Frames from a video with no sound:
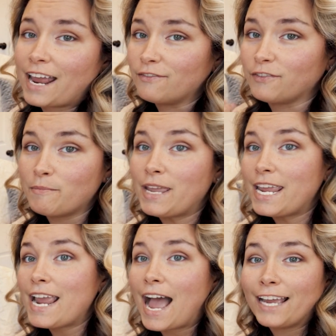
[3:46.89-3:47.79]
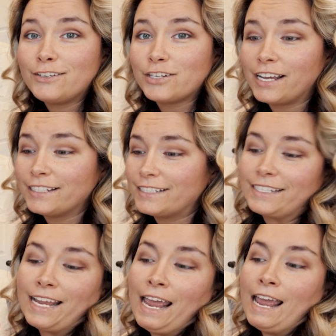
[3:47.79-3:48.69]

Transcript: And for me, I just